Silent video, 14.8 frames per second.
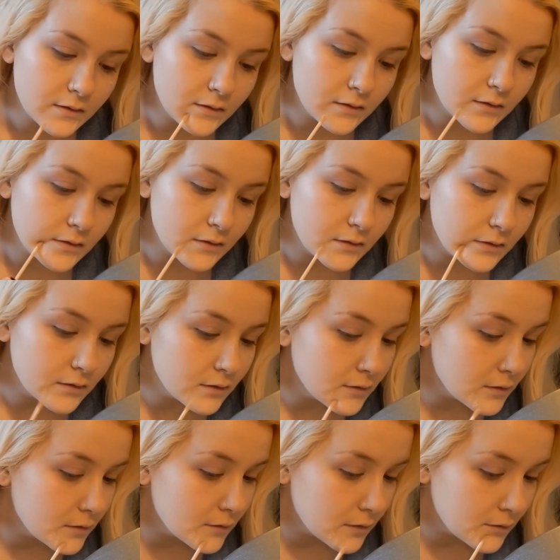any spots that I do
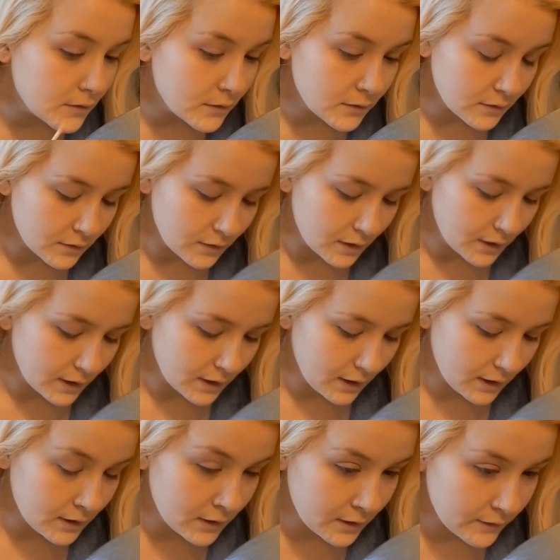have,
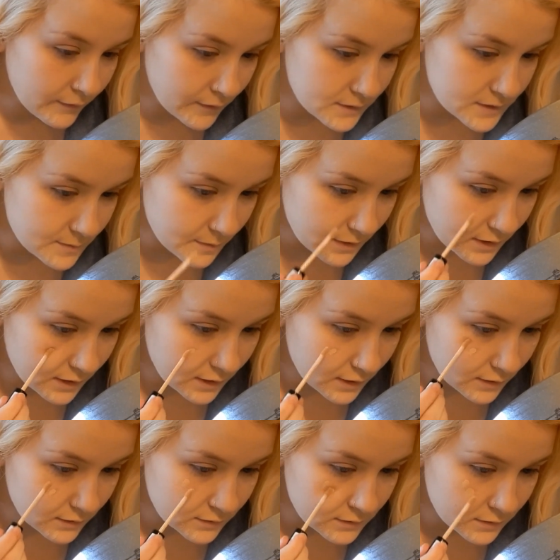and then I
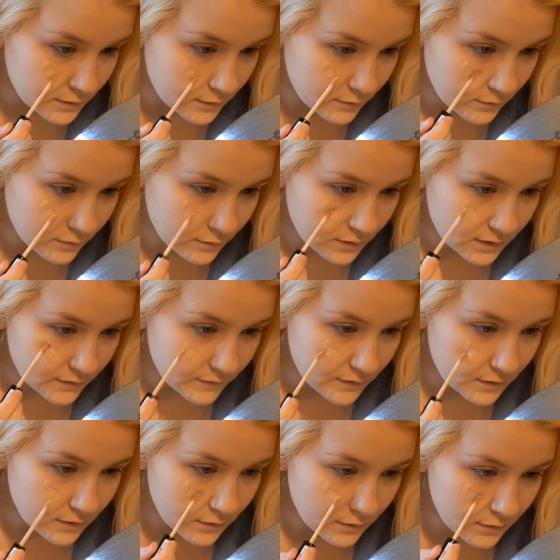usually put a bit down my
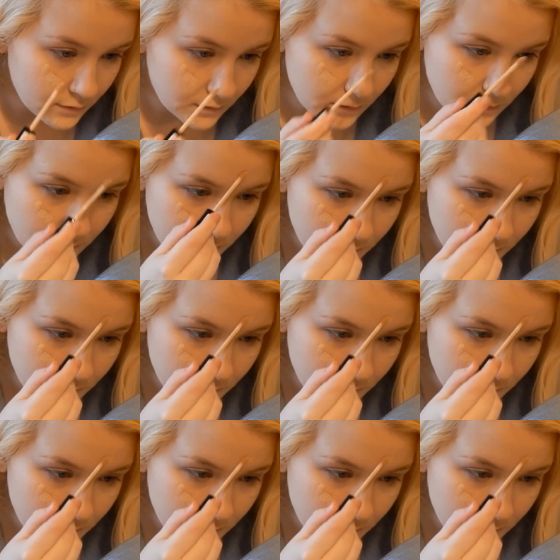nose because I